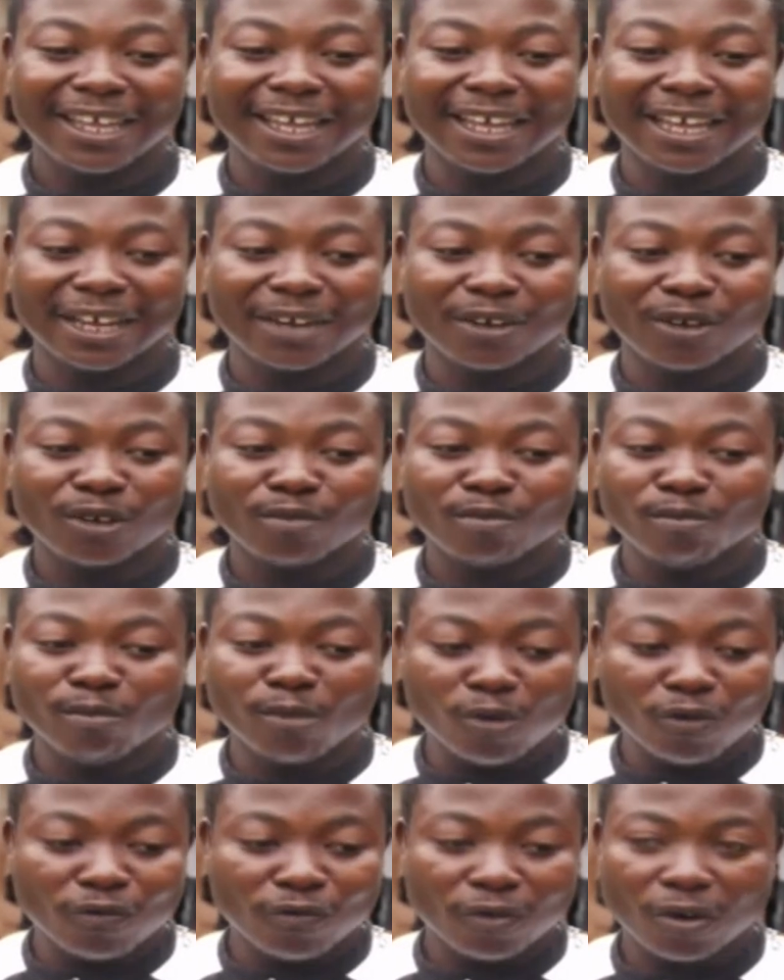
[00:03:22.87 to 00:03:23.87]
He cannot
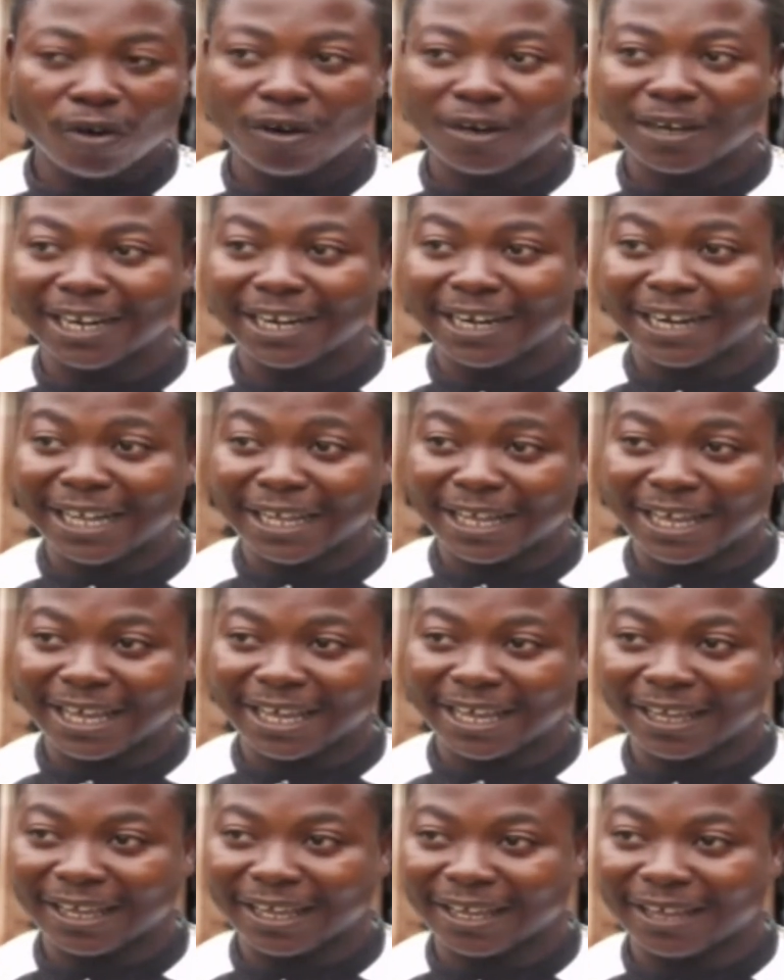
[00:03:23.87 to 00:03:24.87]
move all the
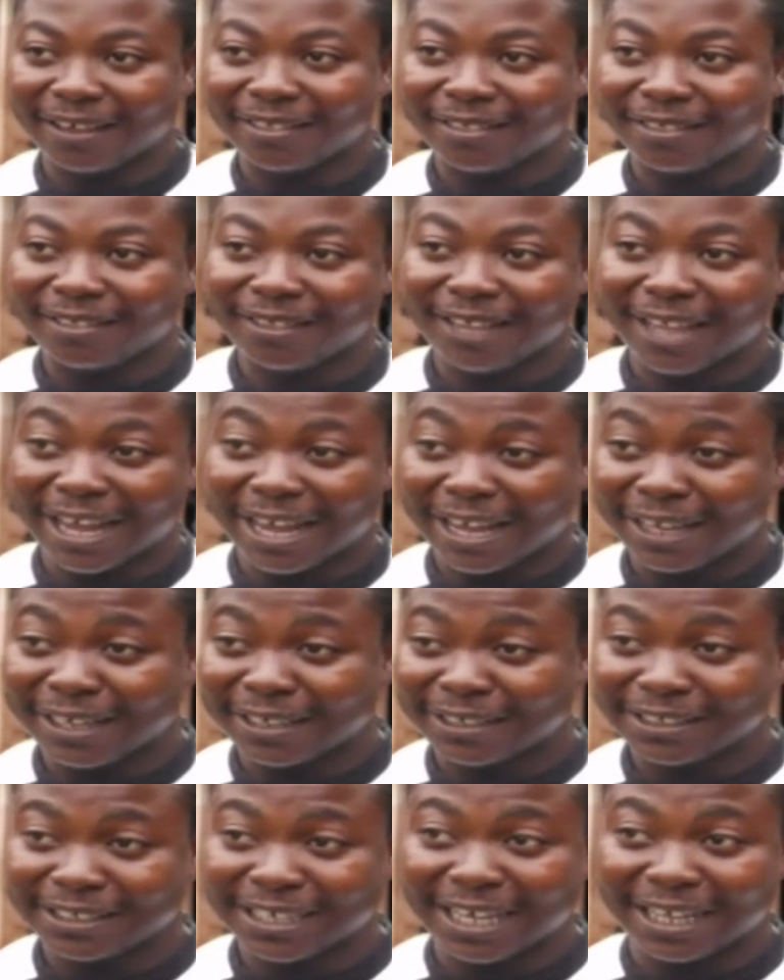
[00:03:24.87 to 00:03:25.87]
uh, the
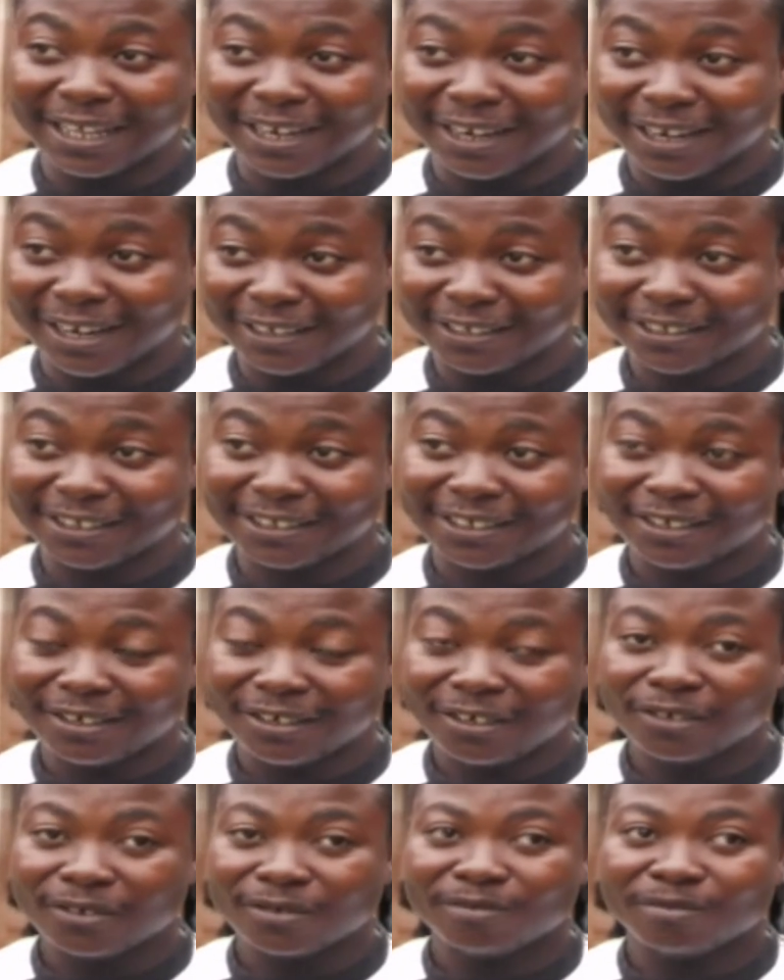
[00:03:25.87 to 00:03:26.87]
hands and the legs.
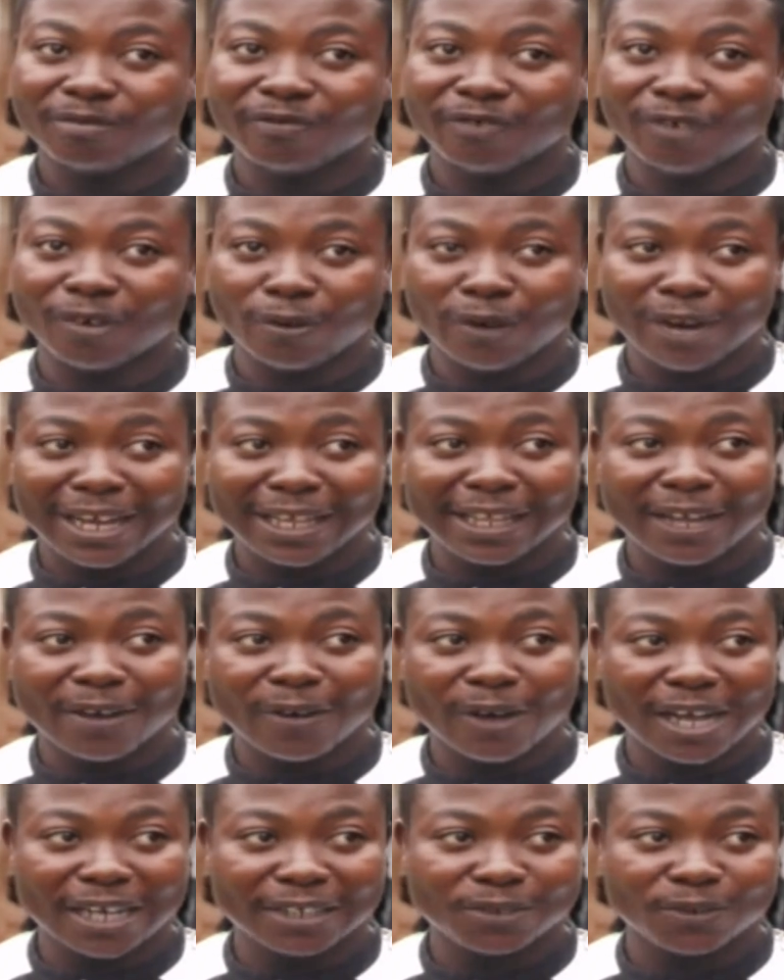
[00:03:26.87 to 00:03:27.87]
For right
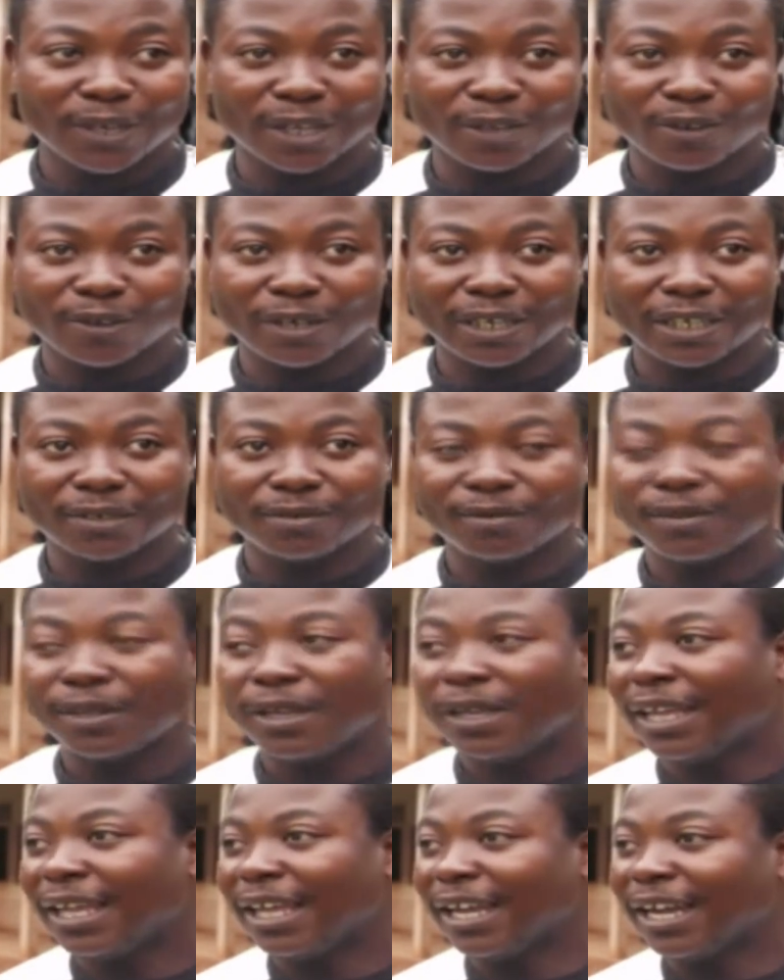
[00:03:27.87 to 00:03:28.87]
now, as we are talking,
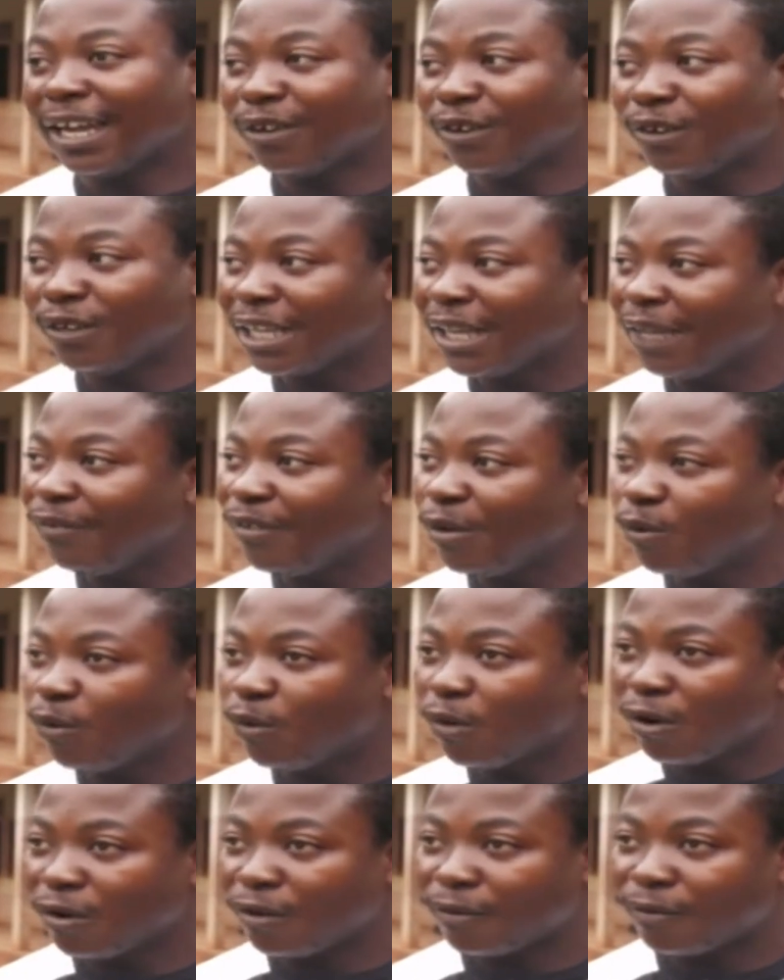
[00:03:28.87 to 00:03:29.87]
he cannot even
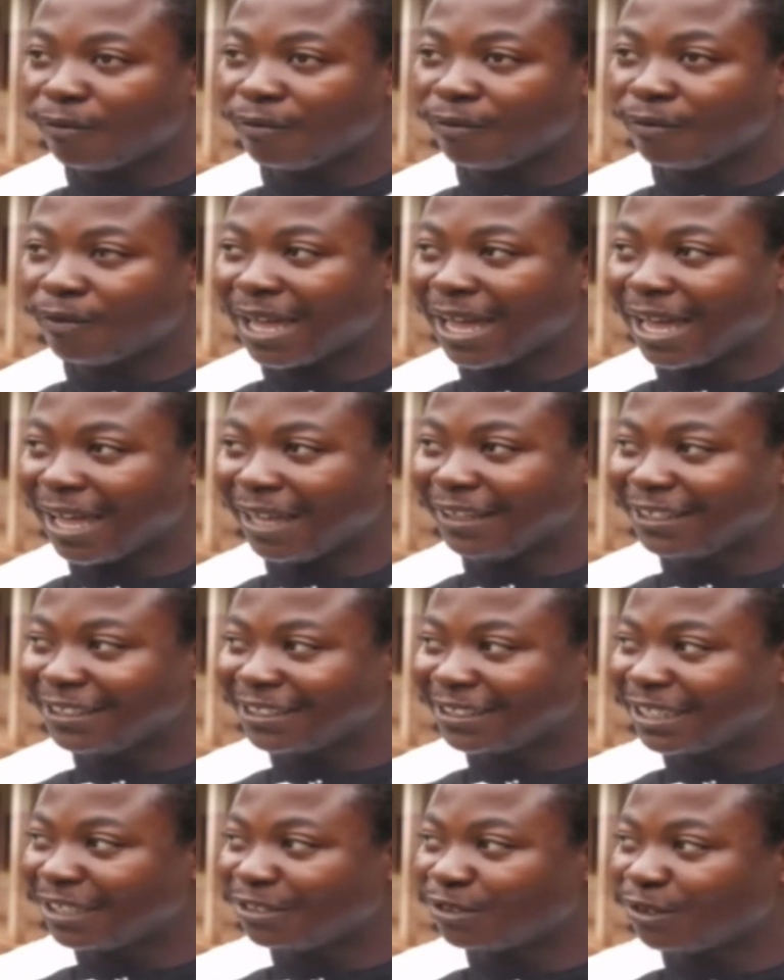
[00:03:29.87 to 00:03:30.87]
walk a
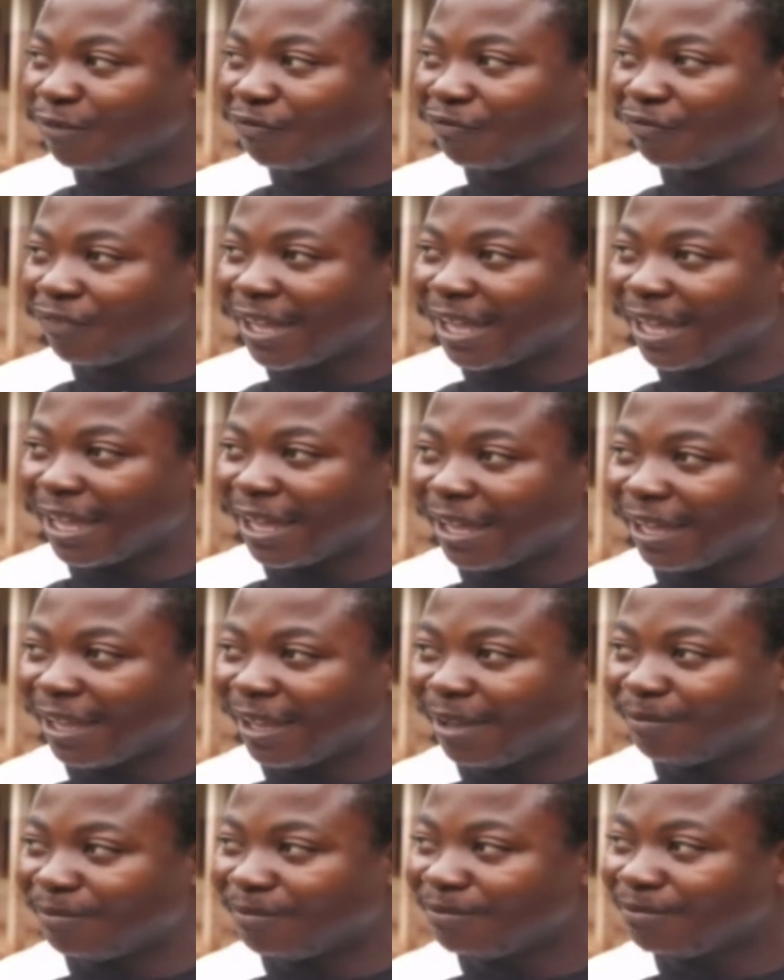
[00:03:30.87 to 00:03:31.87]
distance of
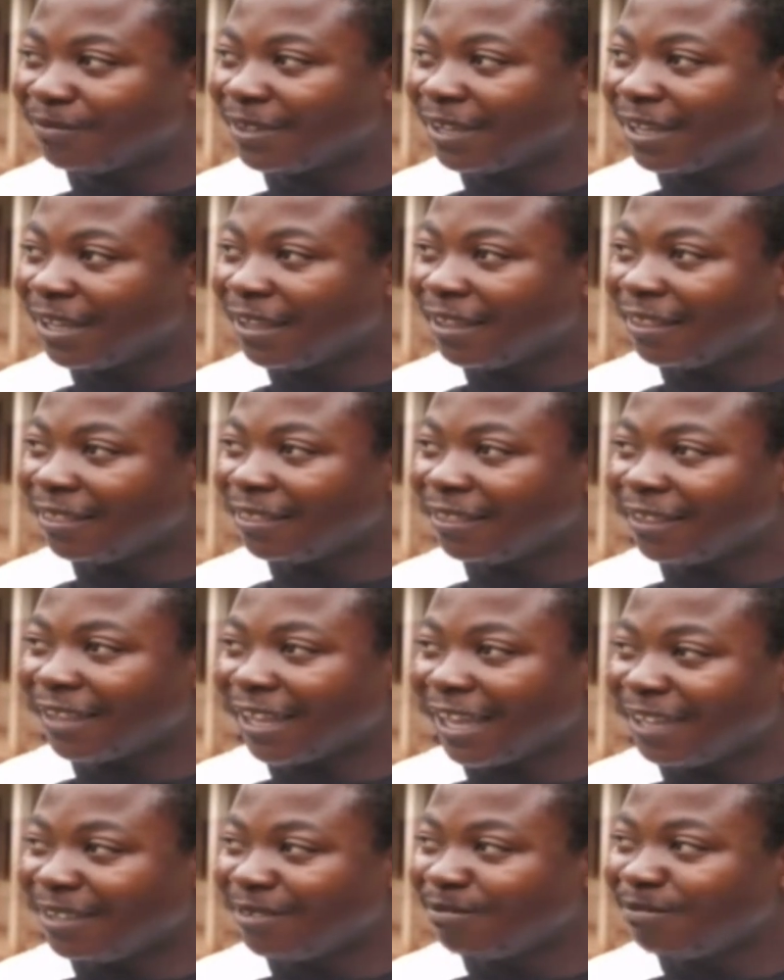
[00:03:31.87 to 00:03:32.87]
um,
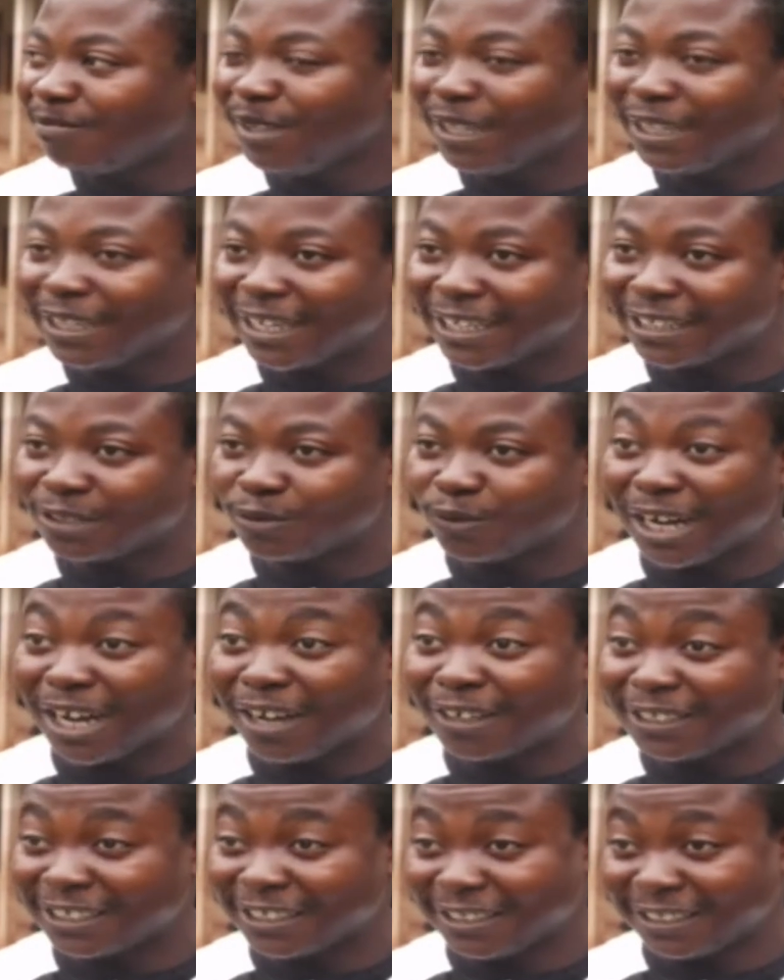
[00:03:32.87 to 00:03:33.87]
10 meters
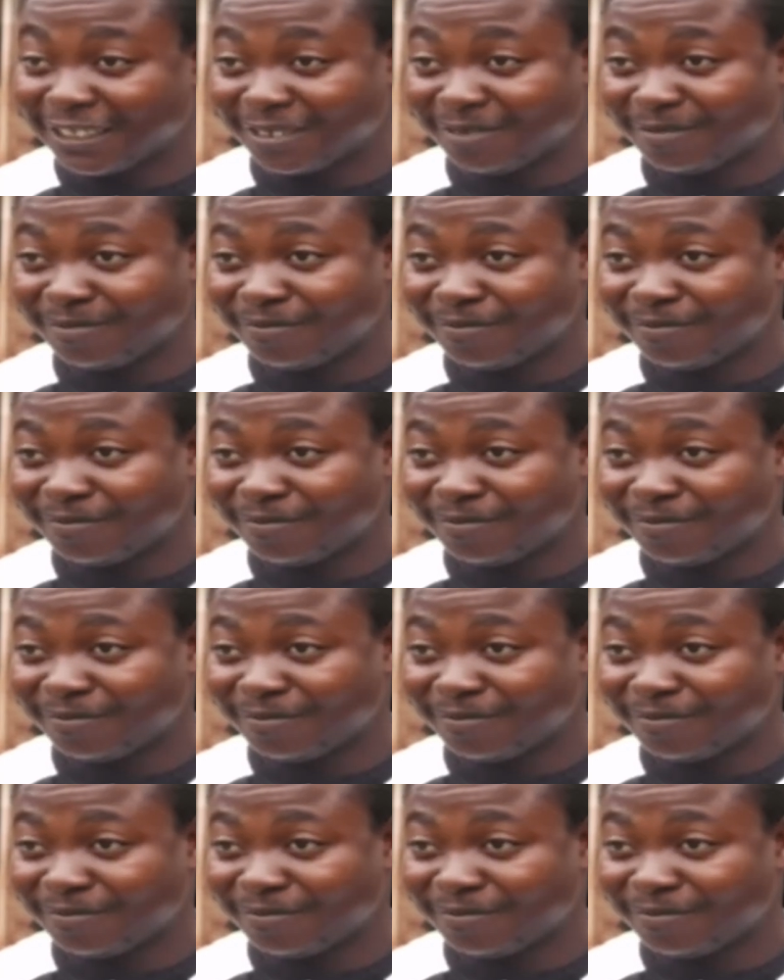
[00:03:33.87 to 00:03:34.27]
without sitting.